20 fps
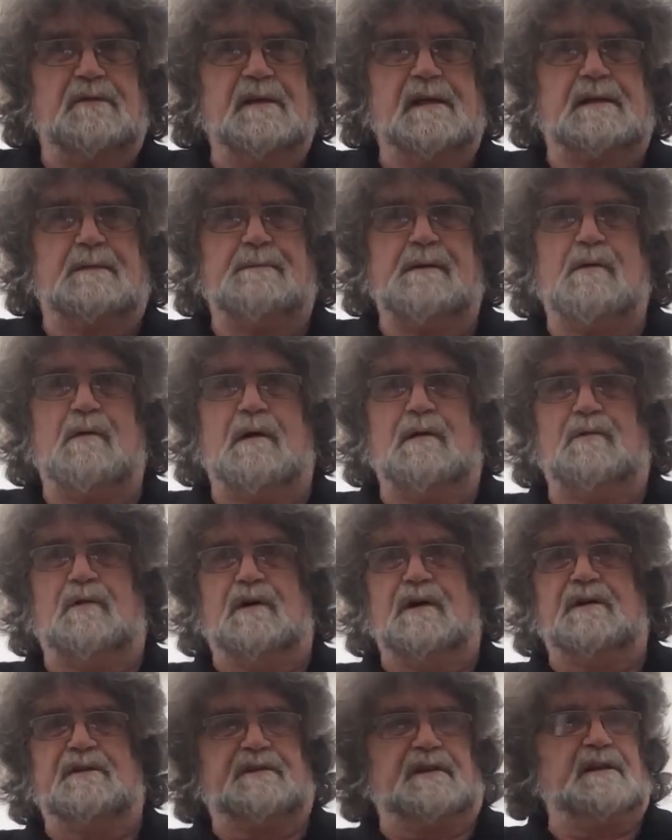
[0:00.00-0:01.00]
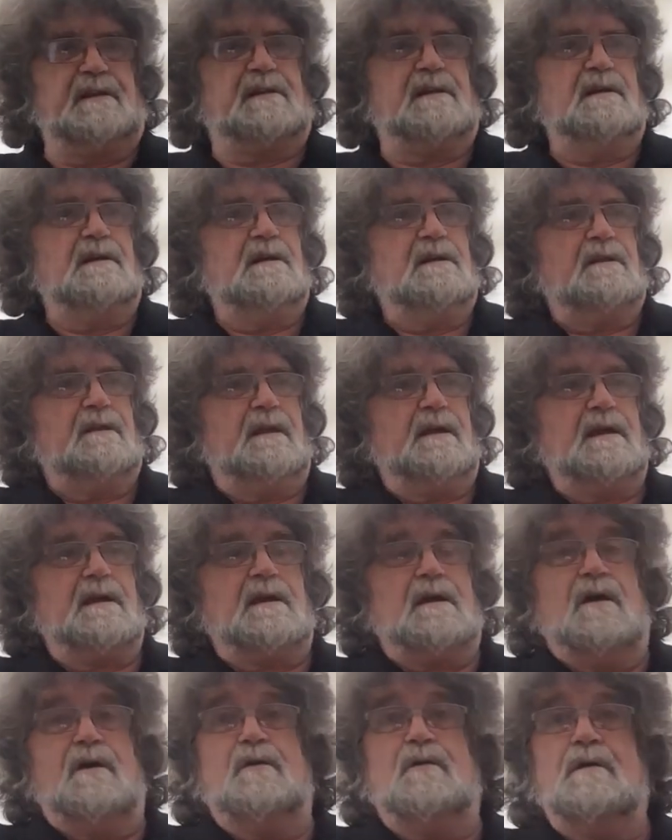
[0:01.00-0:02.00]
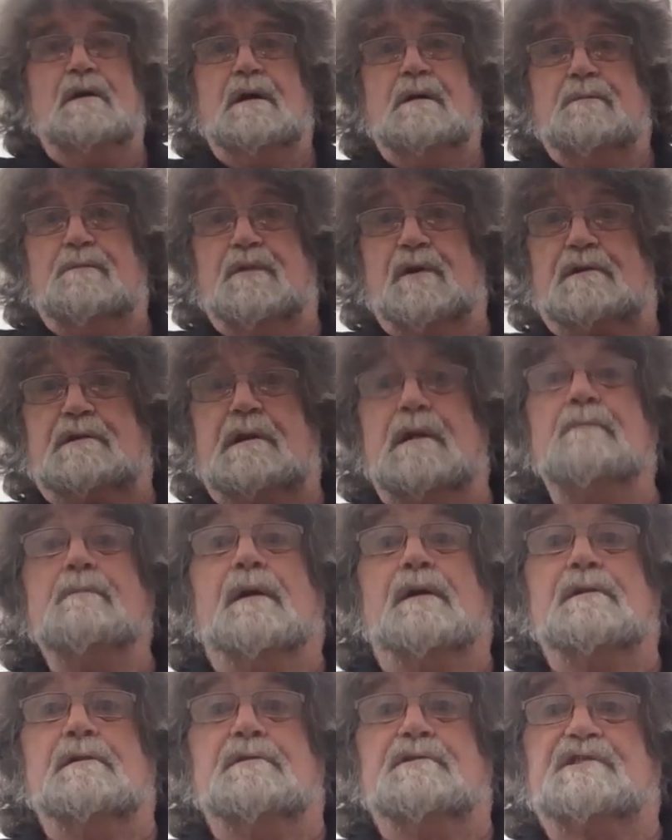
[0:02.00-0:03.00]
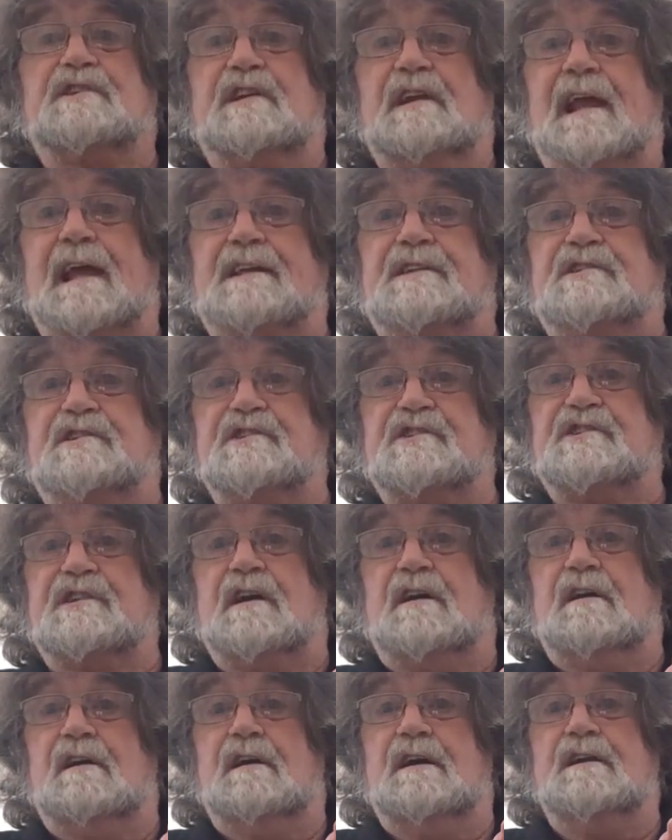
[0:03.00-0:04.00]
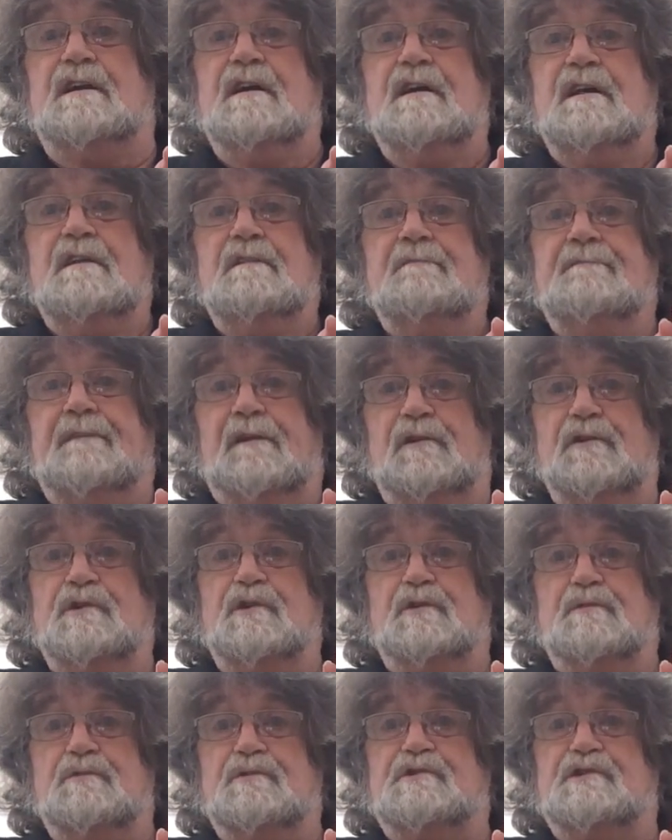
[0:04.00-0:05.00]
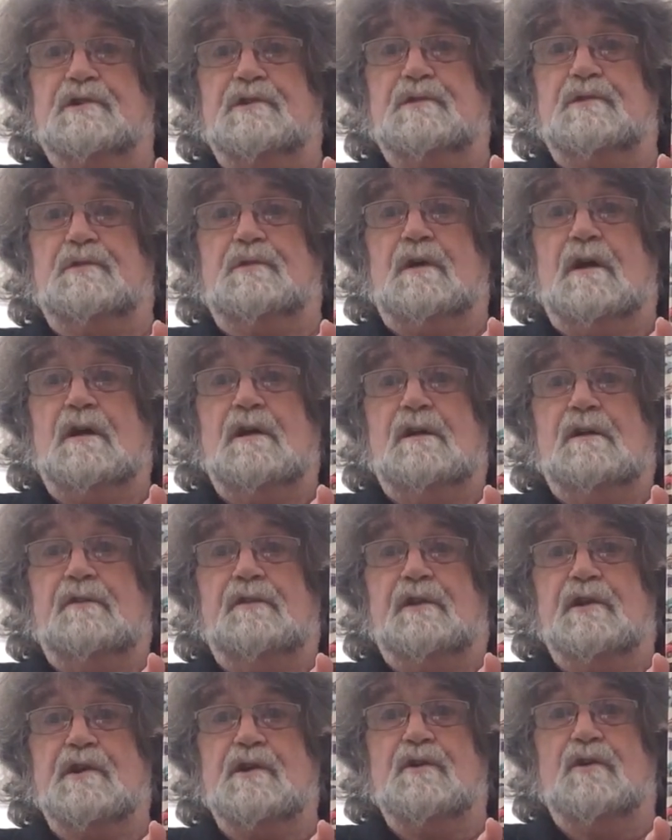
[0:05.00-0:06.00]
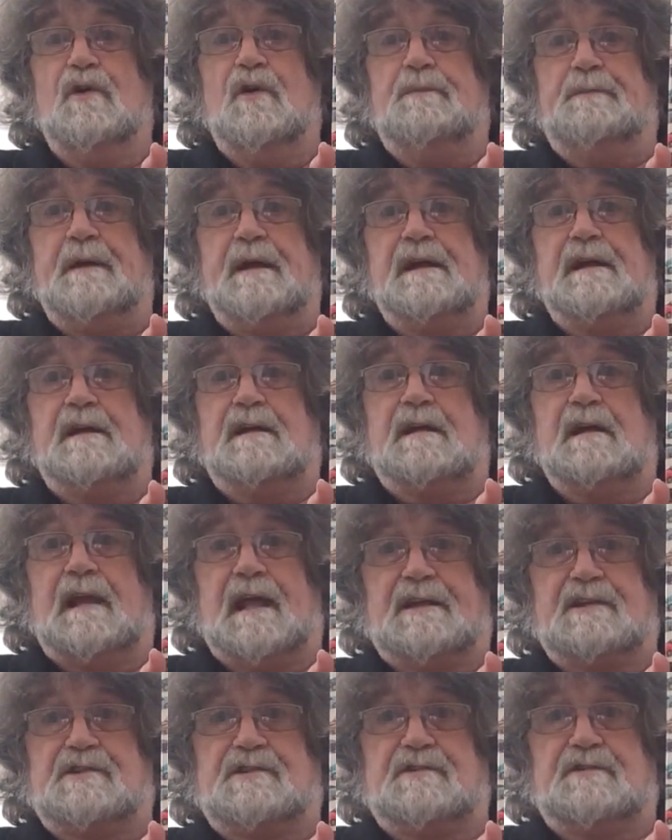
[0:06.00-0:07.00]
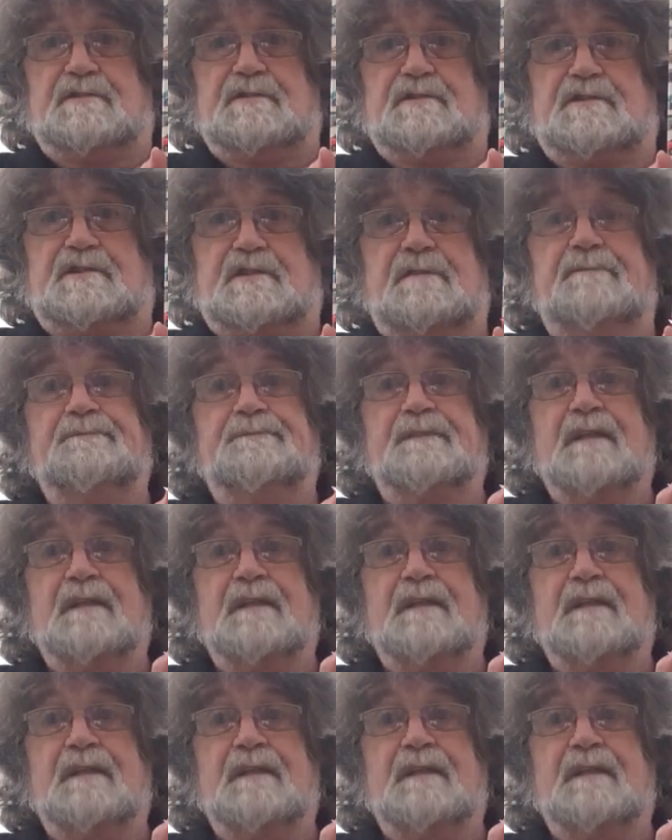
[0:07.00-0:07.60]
It'll be well worth it. There you go, Brooklin Models Collector's Guide, Volume 2, the European Collections.